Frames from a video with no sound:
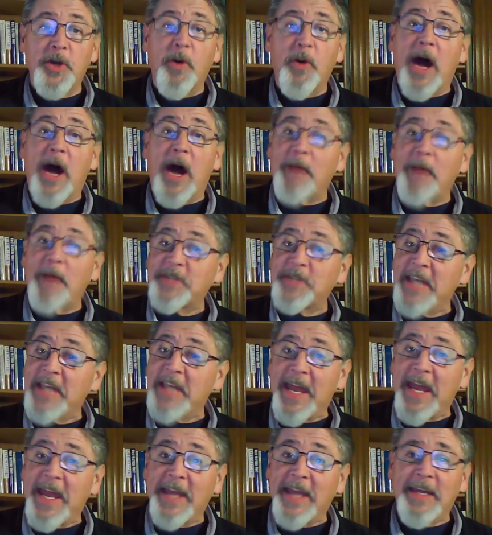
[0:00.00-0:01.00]
option
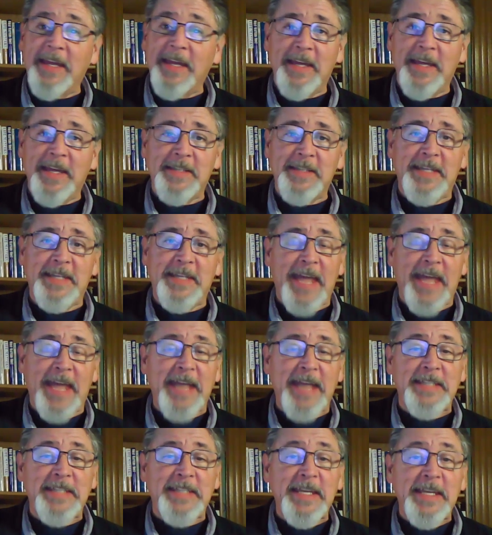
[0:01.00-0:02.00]
A is the
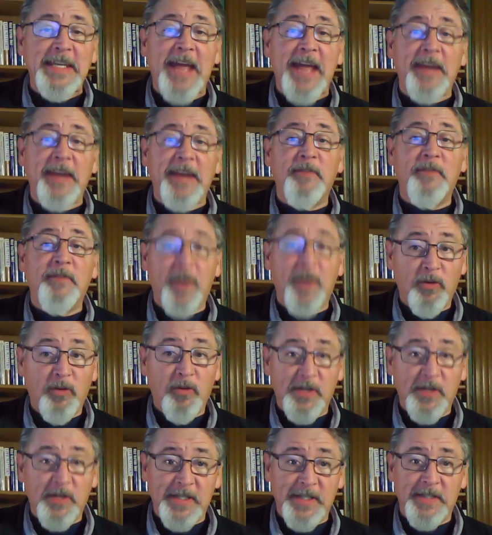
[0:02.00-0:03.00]
1890
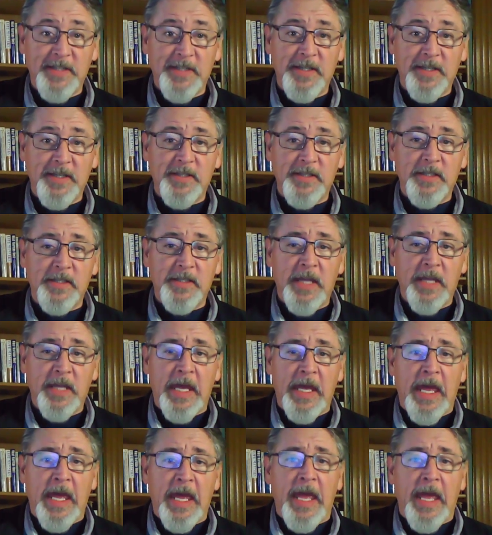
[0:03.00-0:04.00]
federal census.
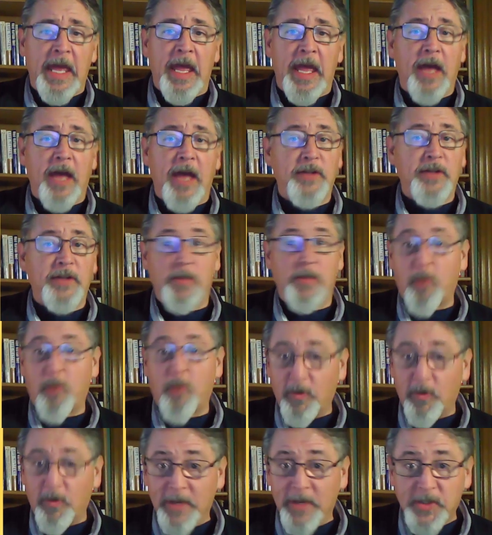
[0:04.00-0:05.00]
It's an
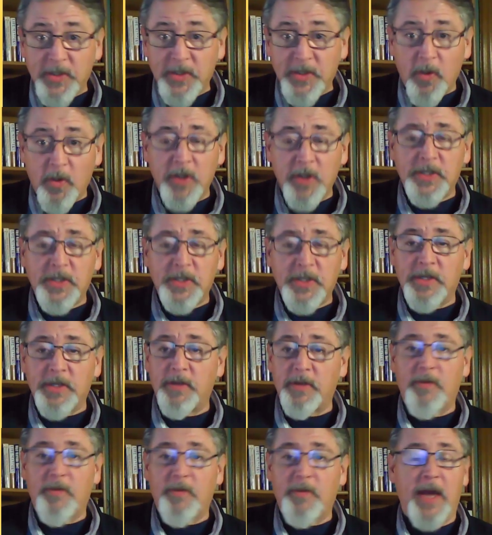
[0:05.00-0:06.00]
important resource.
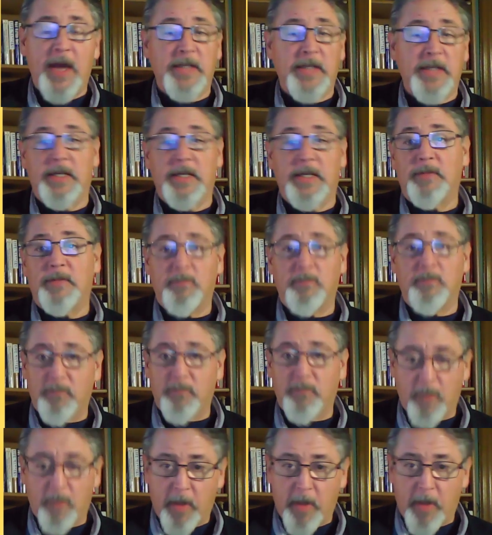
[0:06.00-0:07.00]
You've got a
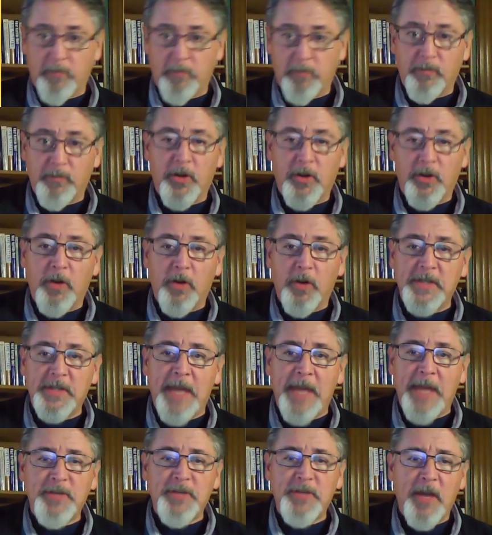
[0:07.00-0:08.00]
good old
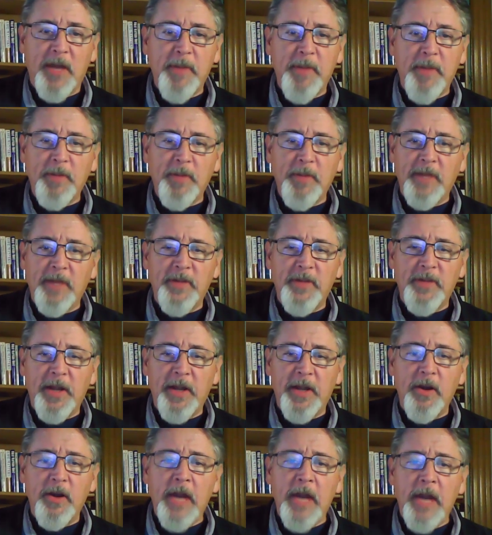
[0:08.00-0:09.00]
snapshot of people living
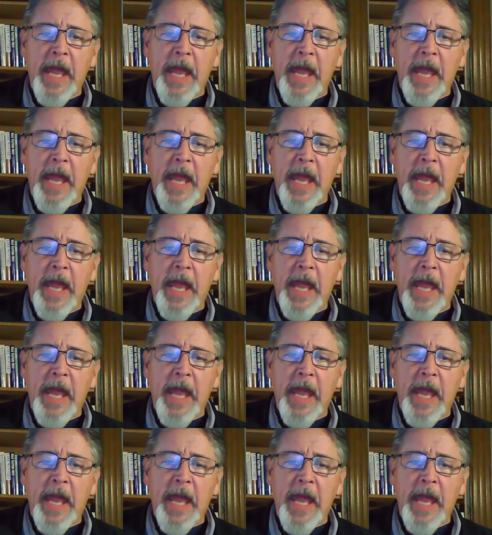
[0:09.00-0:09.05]
there,